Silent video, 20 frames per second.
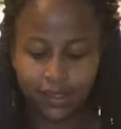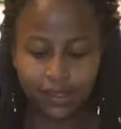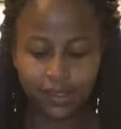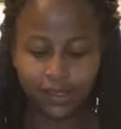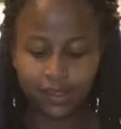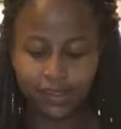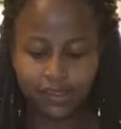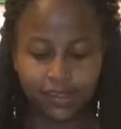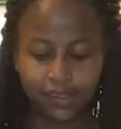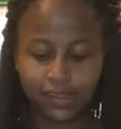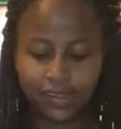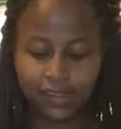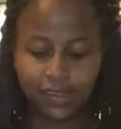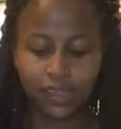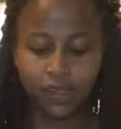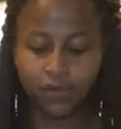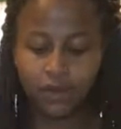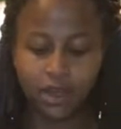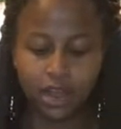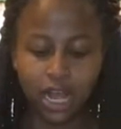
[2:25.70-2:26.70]
So
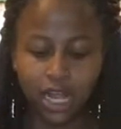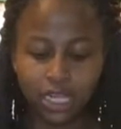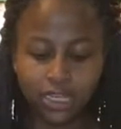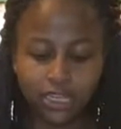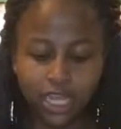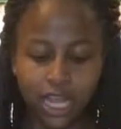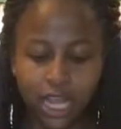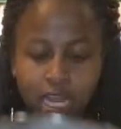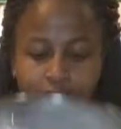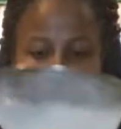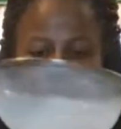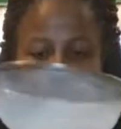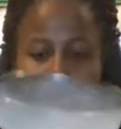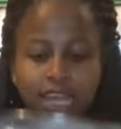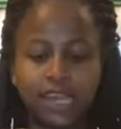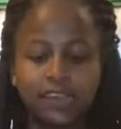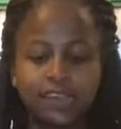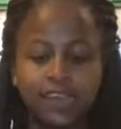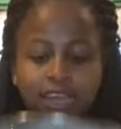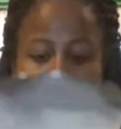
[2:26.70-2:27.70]
see, we're all done.
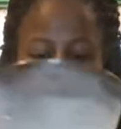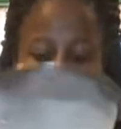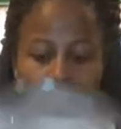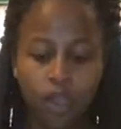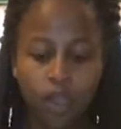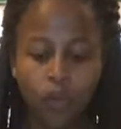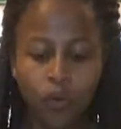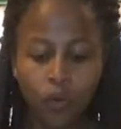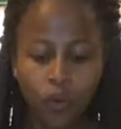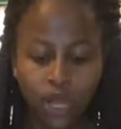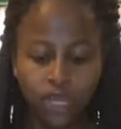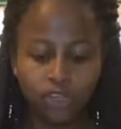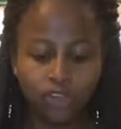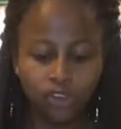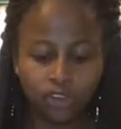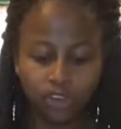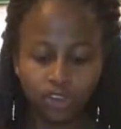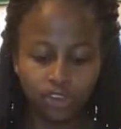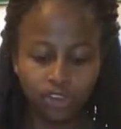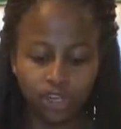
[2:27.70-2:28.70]
Easy. 1,
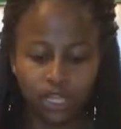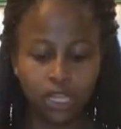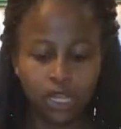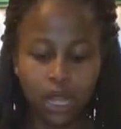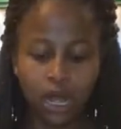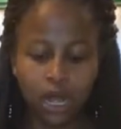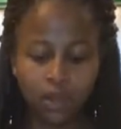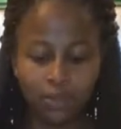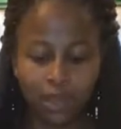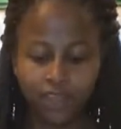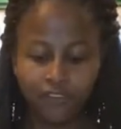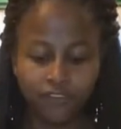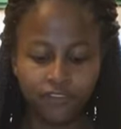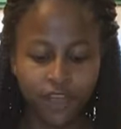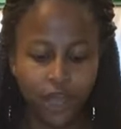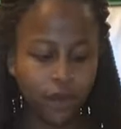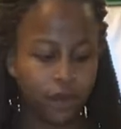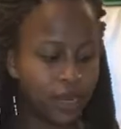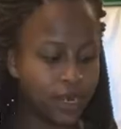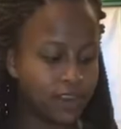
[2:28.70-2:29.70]
2, 3. All my
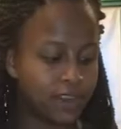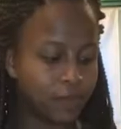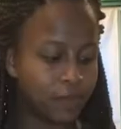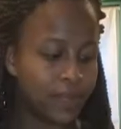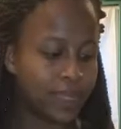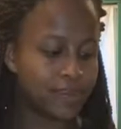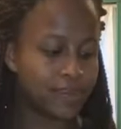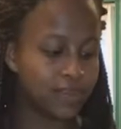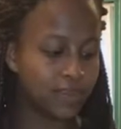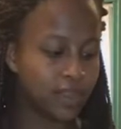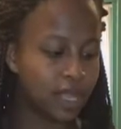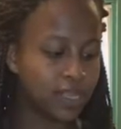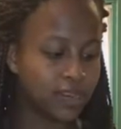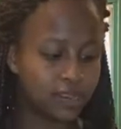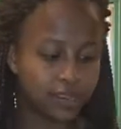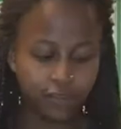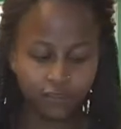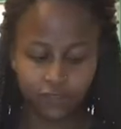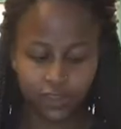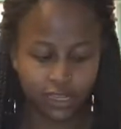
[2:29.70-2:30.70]
flour and spices all
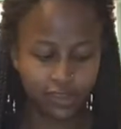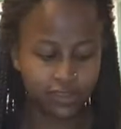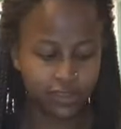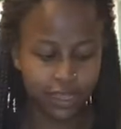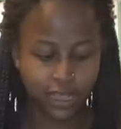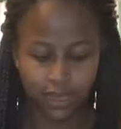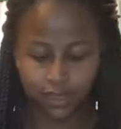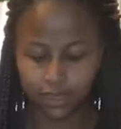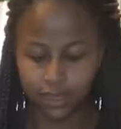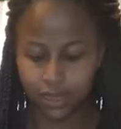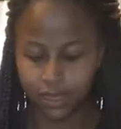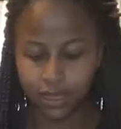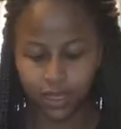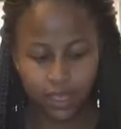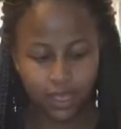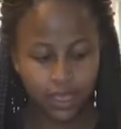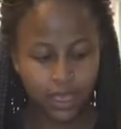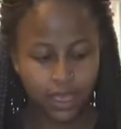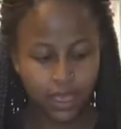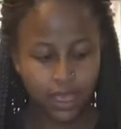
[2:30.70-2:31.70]
sifted together.
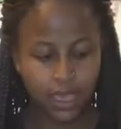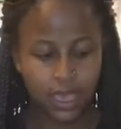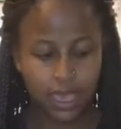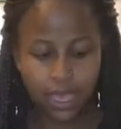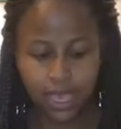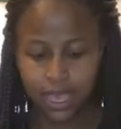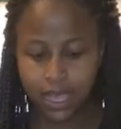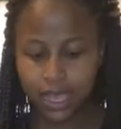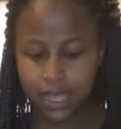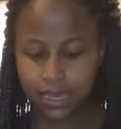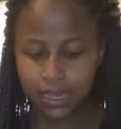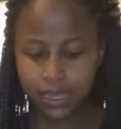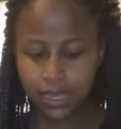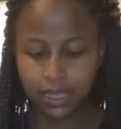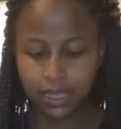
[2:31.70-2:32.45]
And